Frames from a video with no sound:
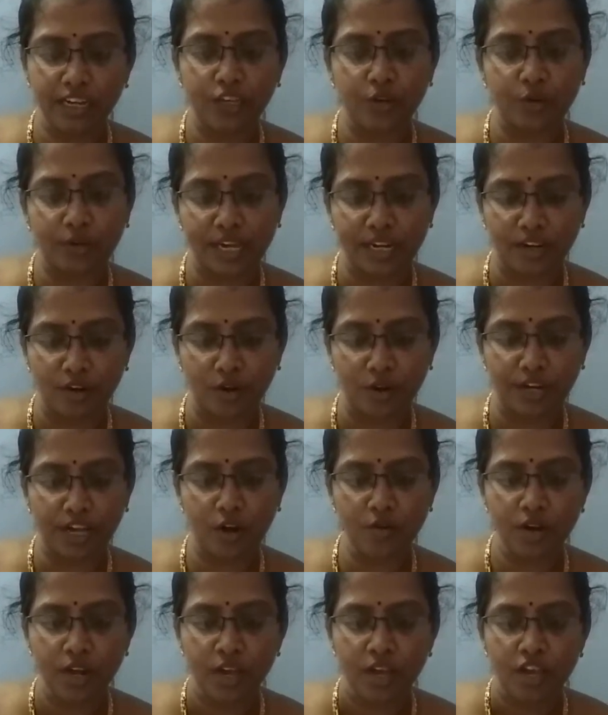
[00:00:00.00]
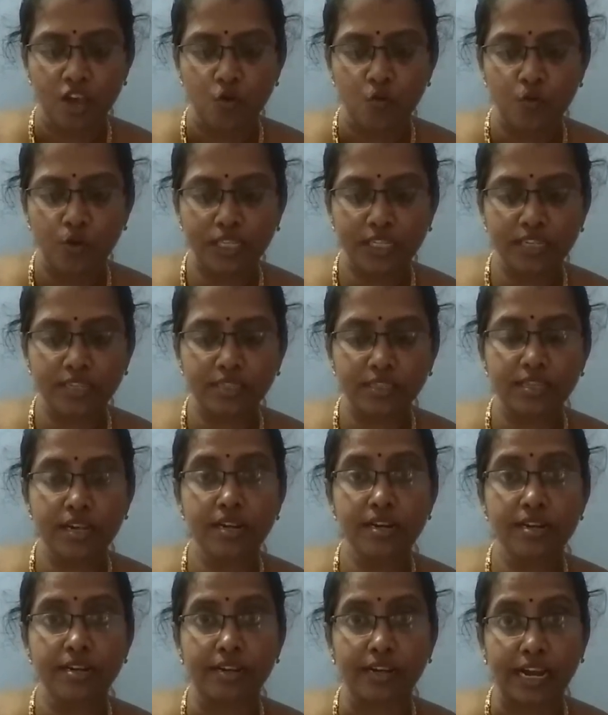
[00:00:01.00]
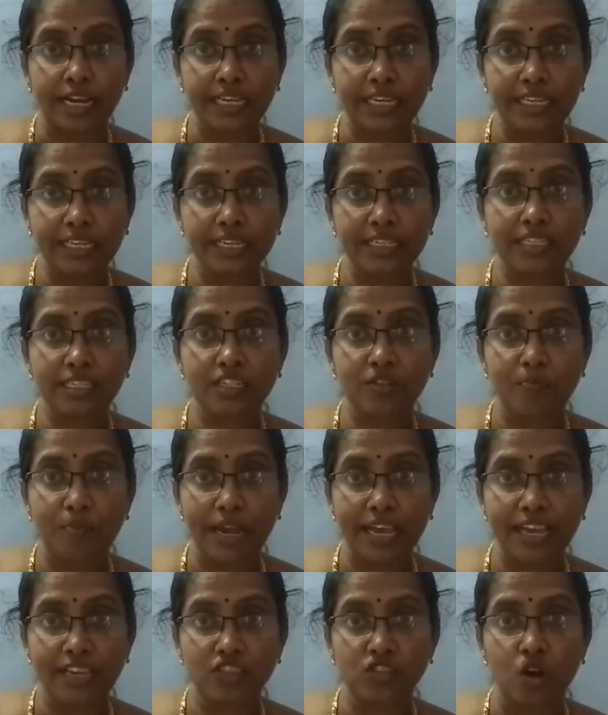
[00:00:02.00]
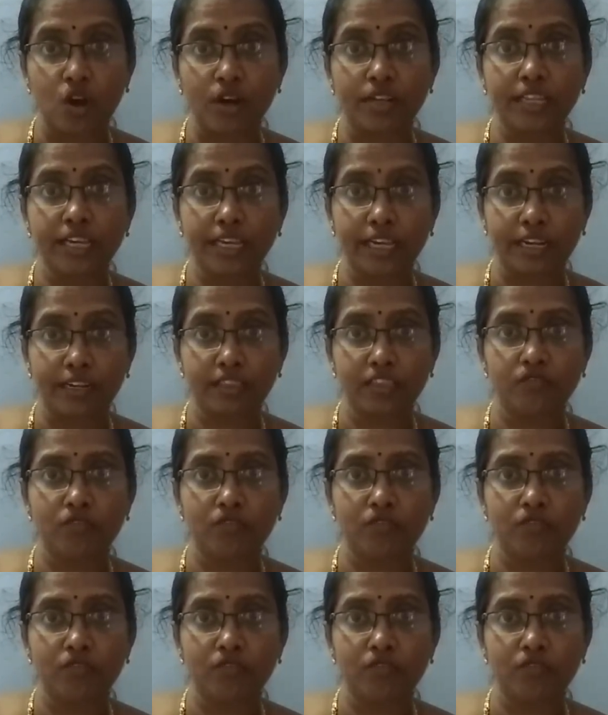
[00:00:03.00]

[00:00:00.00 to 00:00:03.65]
You can note down which is the driest place on the